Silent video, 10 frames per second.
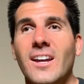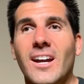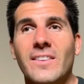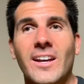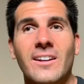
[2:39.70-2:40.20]

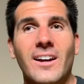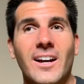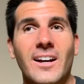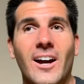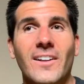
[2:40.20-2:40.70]
And then
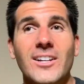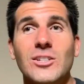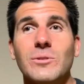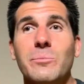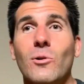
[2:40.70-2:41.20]
I'll
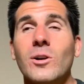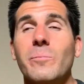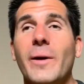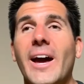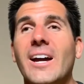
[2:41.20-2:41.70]
actually
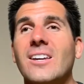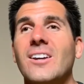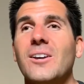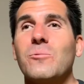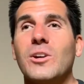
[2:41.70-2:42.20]
report back
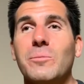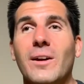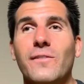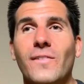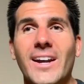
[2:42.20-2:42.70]
with
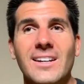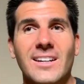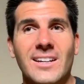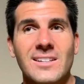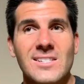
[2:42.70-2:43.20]
my
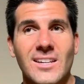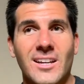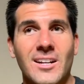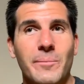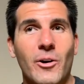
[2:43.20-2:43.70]
findings
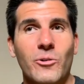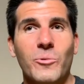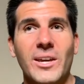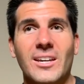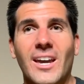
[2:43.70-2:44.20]
in about a
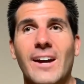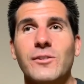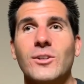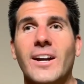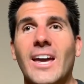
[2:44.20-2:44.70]
week
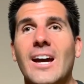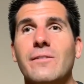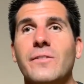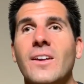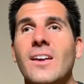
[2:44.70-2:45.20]
after I
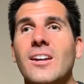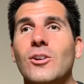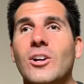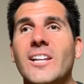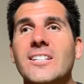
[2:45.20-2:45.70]
have
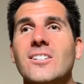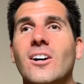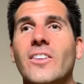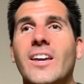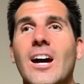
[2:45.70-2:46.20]
collected
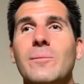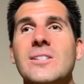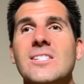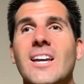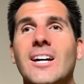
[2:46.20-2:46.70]
all the
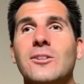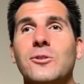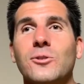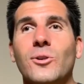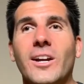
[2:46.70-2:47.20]
comments, gone
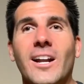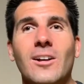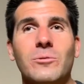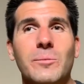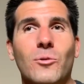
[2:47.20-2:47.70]
through, and
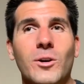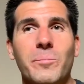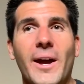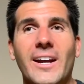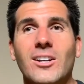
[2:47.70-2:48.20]
I'll report back.